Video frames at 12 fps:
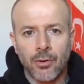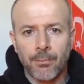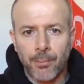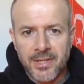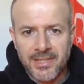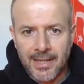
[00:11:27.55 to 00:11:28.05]

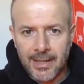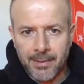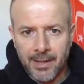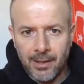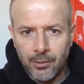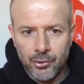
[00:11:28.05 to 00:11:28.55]
This is
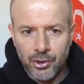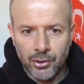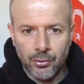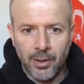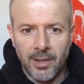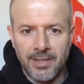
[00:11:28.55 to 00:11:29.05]
just like
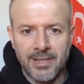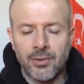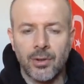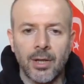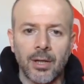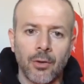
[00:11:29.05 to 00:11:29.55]

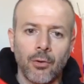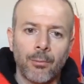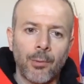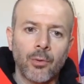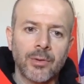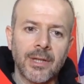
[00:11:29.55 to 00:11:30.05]
salt
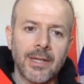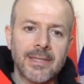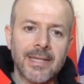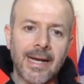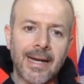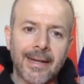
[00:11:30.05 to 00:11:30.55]
for
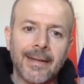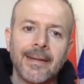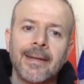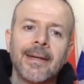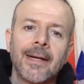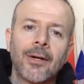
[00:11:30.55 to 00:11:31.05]
chefs,
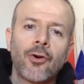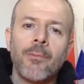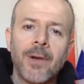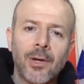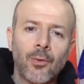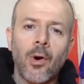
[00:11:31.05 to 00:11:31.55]
okay?
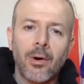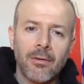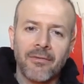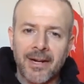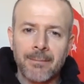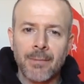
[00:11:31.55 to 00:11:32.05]
So this is
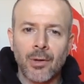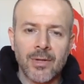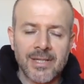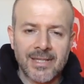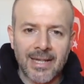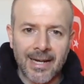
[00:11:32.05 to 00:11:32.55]
just
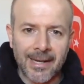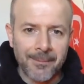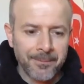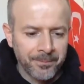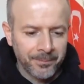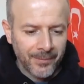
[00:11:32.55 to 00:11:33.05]
our own
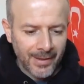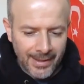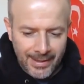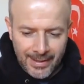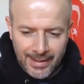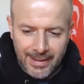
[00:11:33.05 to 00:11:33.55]
salt.
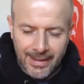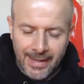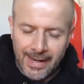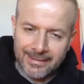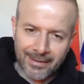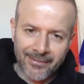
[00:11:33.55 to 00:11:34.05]

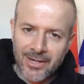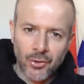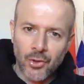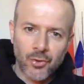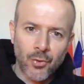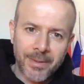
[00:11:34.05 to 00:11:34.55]

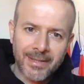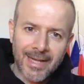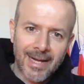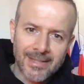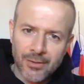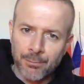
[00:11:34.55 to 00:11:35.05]
So,
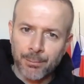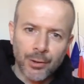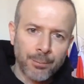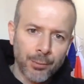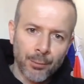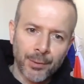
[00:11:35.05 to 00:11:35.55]
this is what
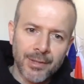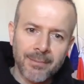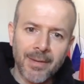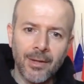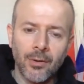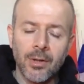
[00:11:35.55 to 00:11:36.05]
cooks
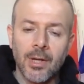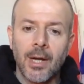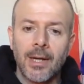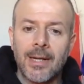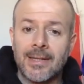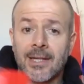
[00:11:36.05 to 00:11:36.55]
and chefs
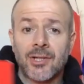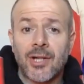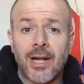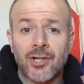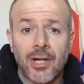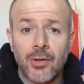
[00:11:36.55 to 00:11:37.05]
do with
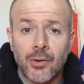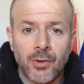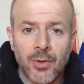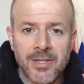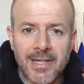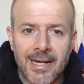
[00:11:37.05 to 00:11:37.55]
their own
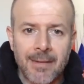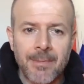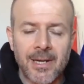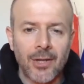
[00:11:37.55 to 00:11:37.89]
salt.